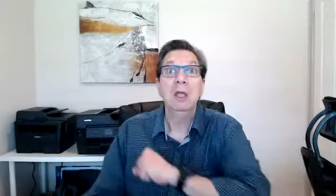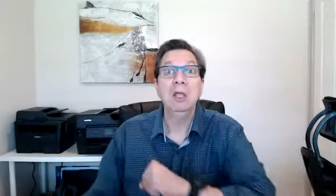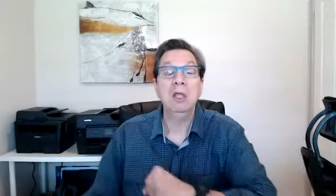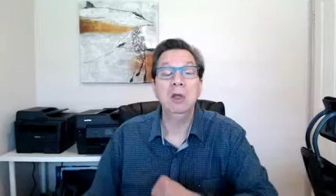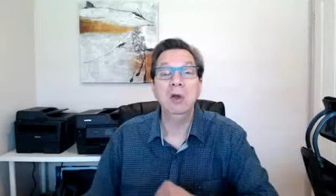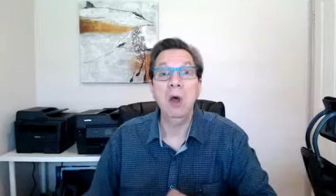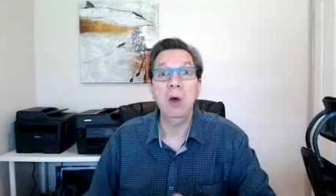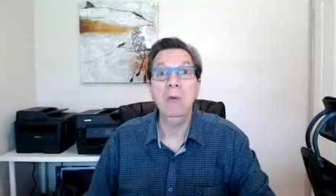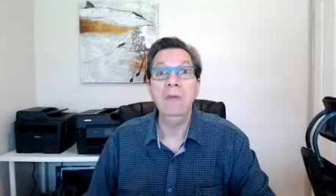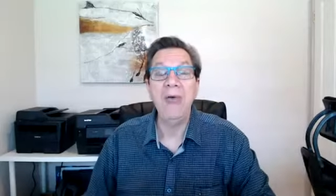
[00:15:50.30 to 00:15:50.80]
you
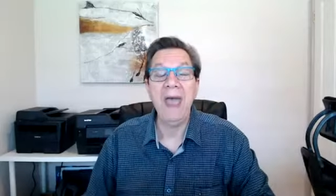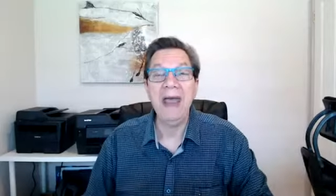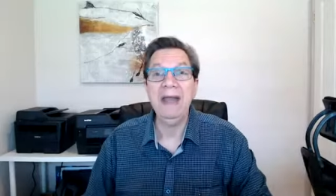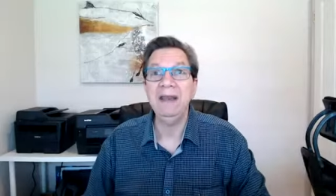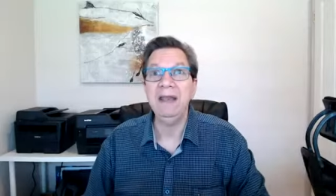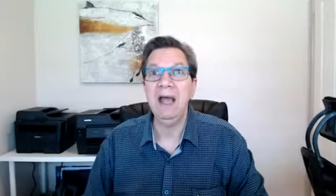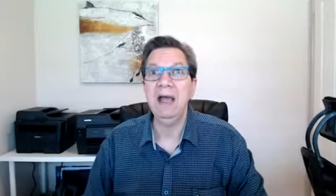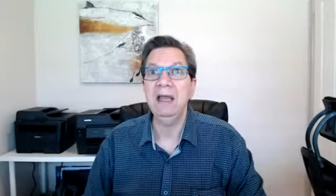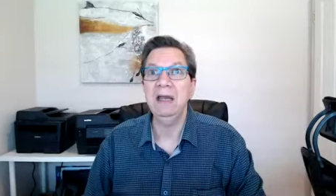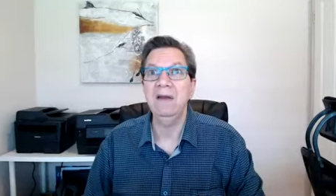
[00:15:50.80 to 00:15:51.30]
know, that
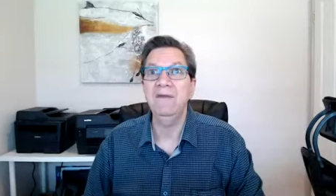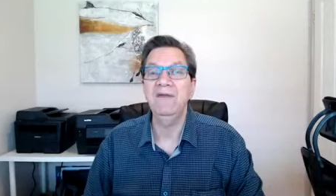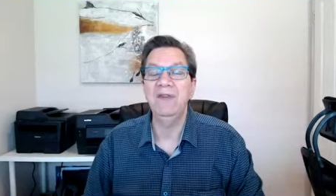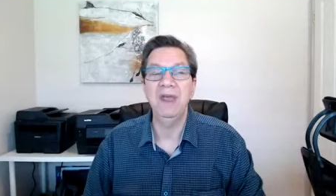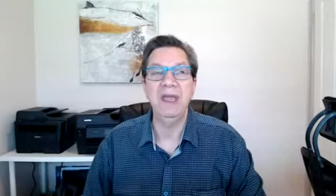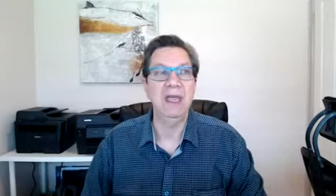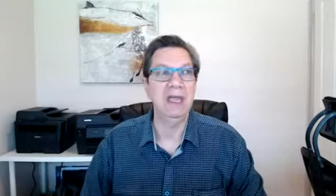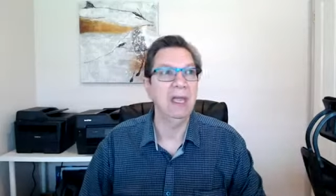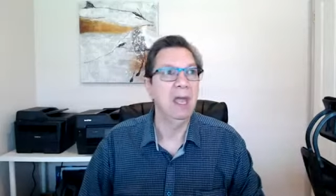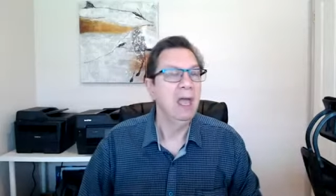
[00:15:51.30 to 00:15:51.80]
kind of
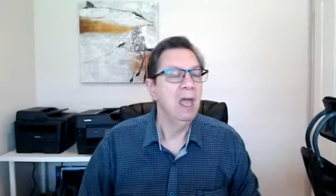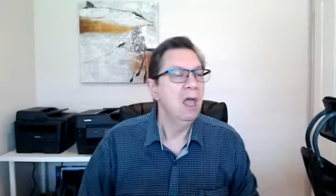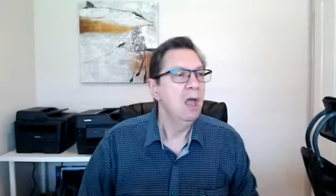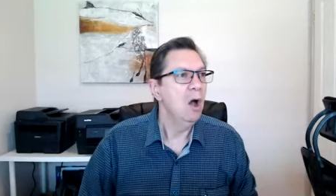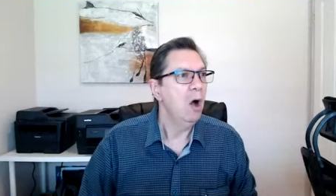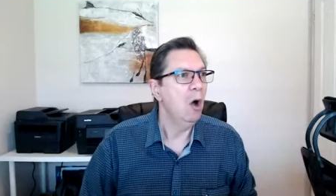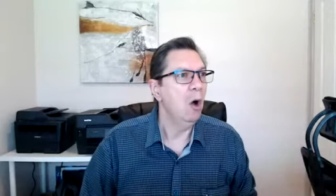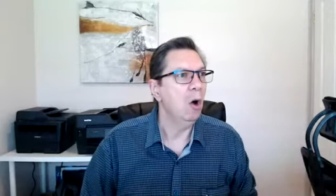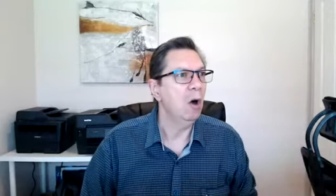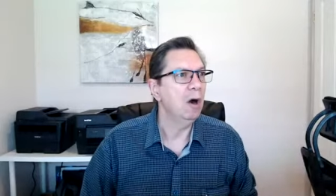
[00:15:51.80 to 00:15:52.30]
thing.
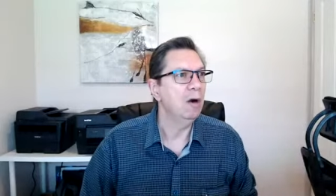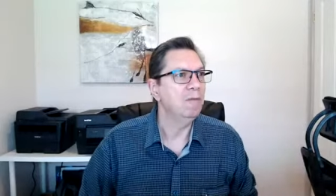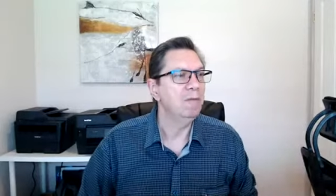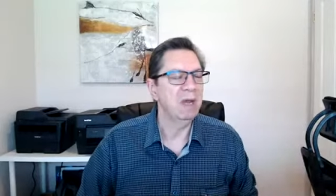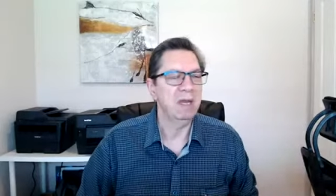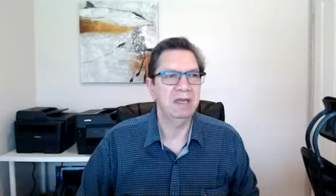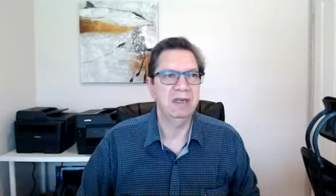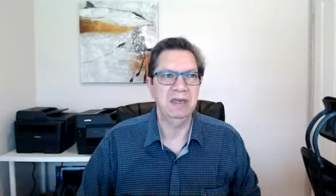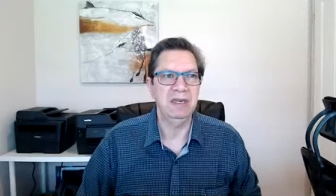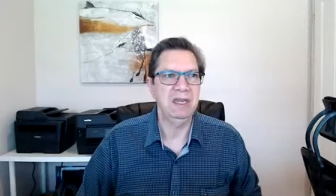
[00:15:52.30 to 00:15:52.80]
Or
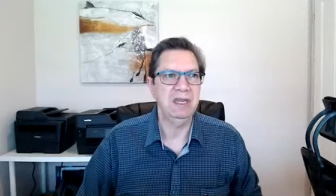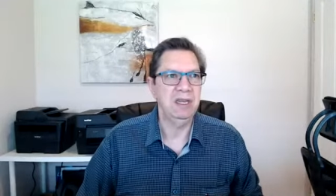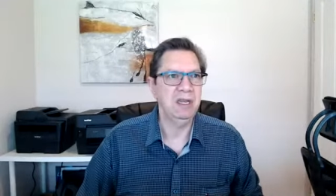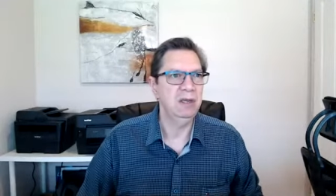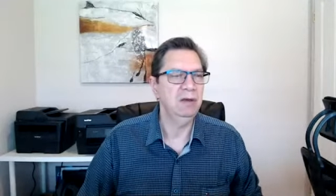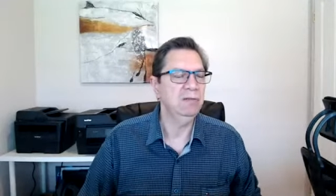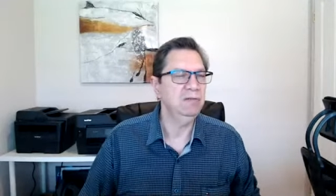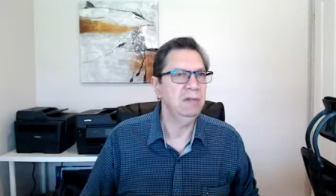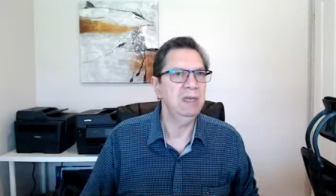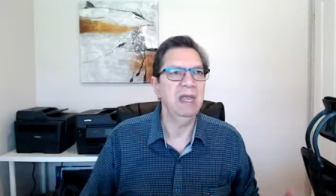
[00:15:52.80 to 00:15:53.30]

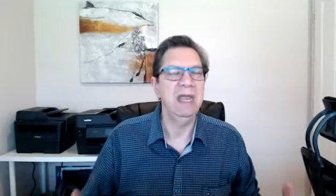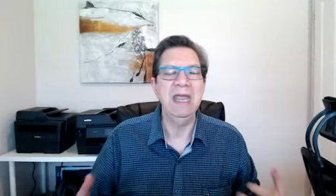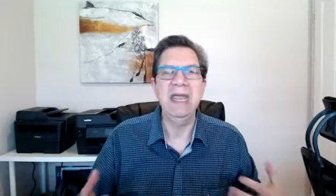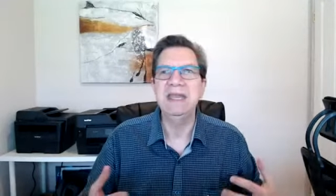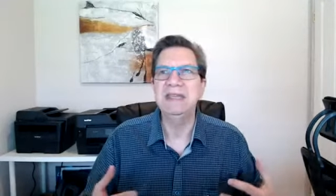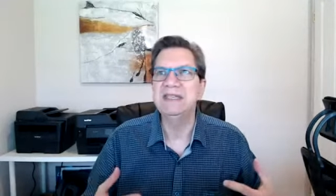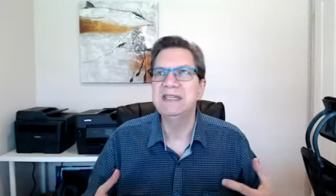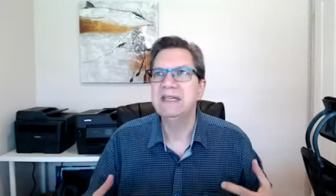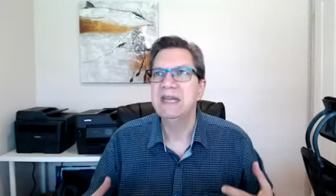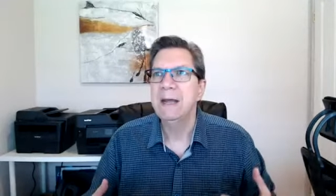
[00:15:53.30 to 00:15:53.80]

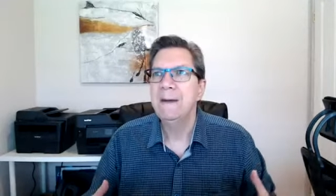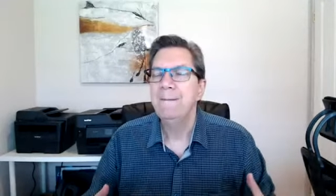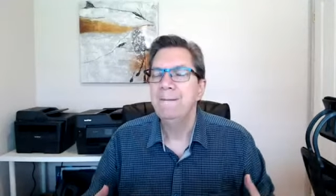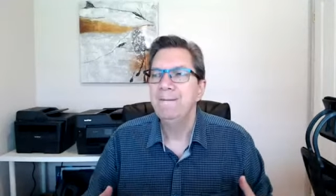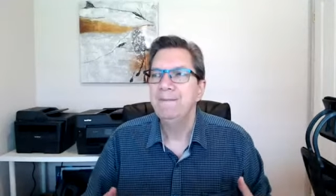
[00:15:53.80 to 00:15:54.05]
it's